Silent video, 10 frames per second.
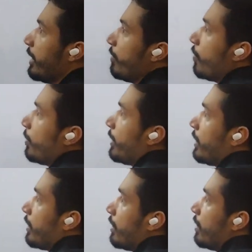n would be
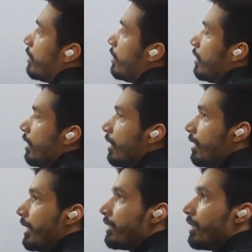
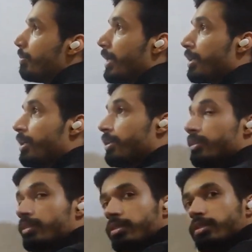my
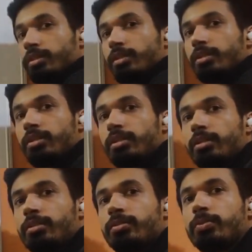current
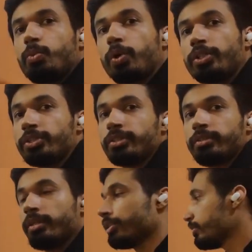version.
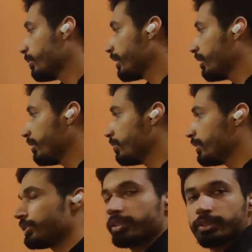So my current
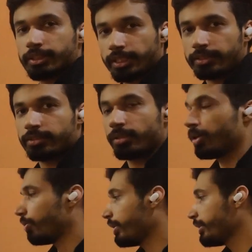version is 6,
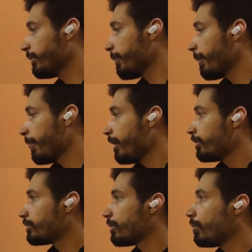alright?
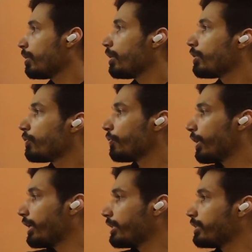So to
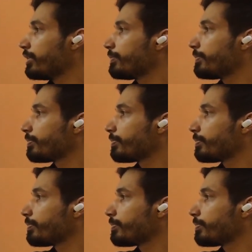find